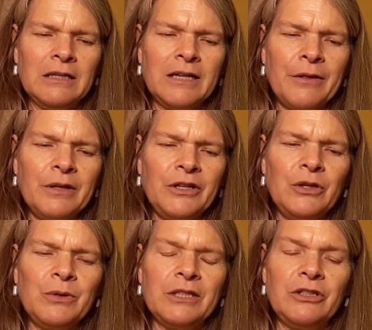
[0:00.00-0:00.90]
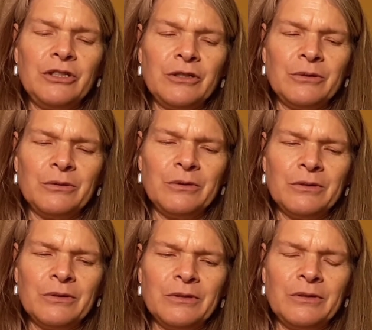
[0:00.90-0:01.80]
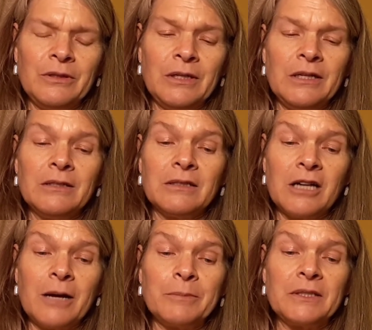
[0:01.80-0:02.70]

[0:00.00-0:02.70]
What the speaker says: Nothing you can do stops